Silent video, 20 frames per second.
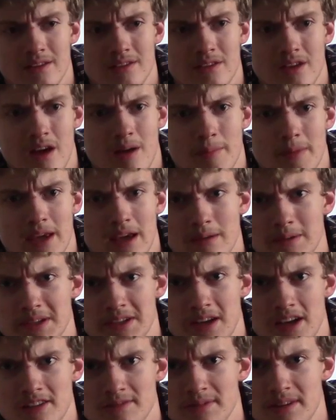not be
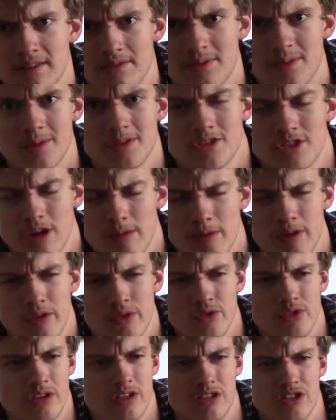hypnotized by a force chamber
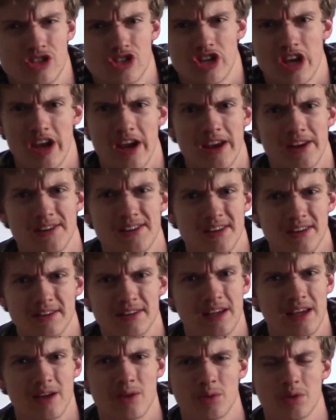using a chain
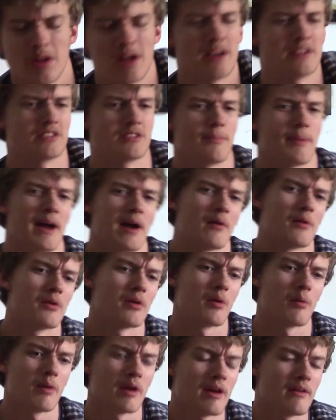to equalize the power
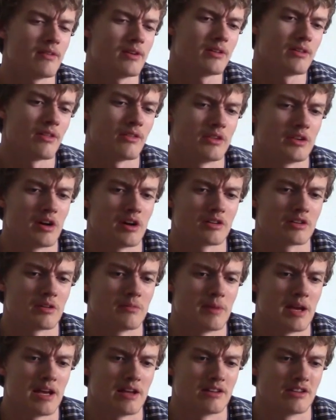or whatever, and then the
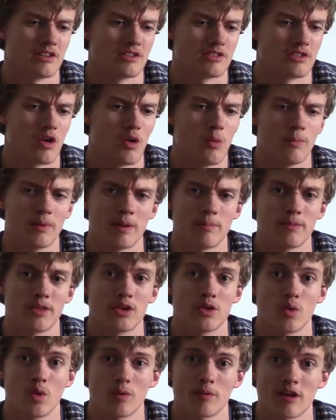Doctor manages to open up the
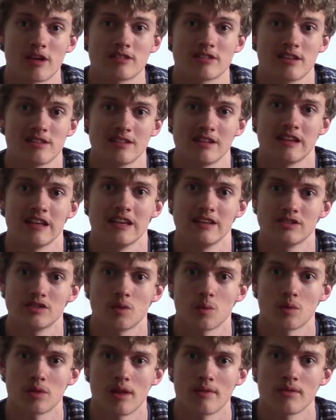door because isn't he
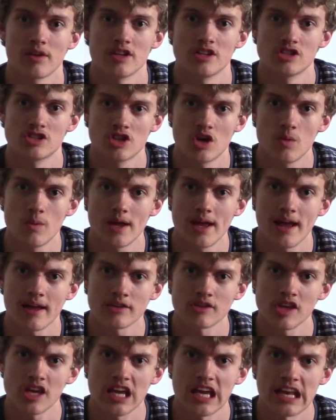so clever, and Zoe
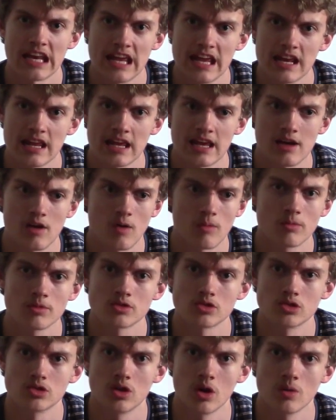acts like an idiot,
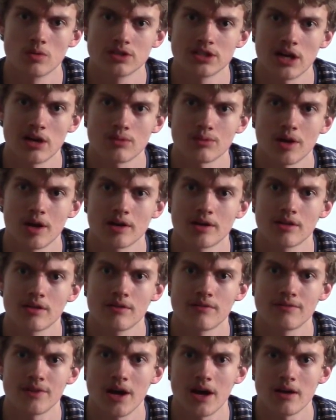almost goes out right into the
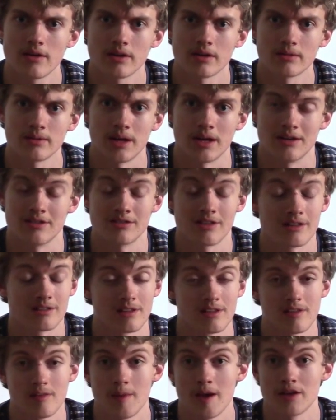firing range.
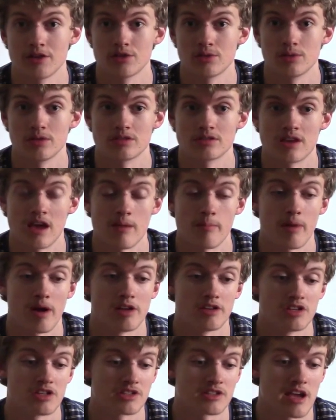Luckily, they manage to escape by
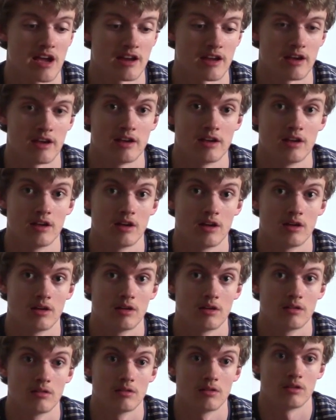just kind
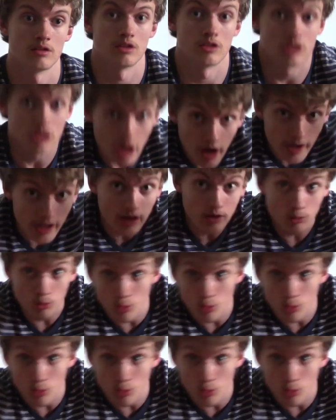of duck and